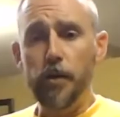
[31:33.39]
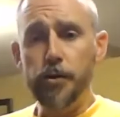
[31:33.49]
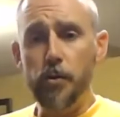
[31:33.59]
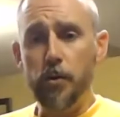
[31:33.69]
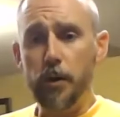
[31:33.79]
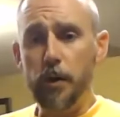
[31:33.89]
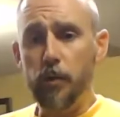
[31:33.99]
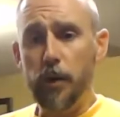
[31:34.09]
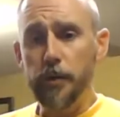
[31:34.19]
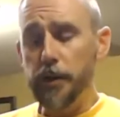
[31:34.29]
score,
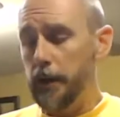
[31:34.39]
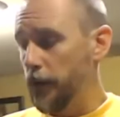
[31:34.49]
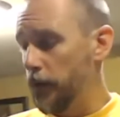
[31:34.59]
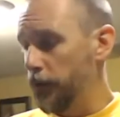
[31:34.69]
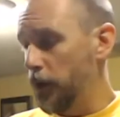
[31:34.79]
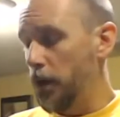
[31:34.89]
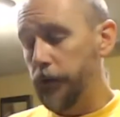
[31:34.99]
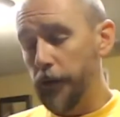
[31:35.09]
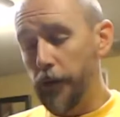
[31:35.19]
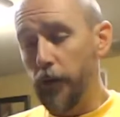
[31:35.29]
what would you give overall
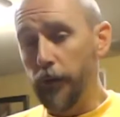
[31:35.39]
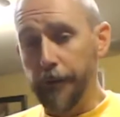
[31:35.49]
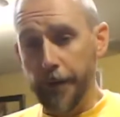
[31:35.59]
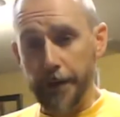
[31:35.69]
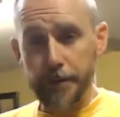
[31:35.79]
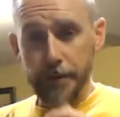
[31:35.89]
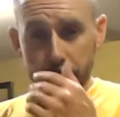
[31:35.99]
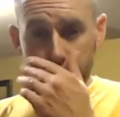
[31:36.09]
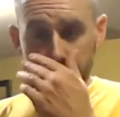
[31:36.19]
for the Old Fitz?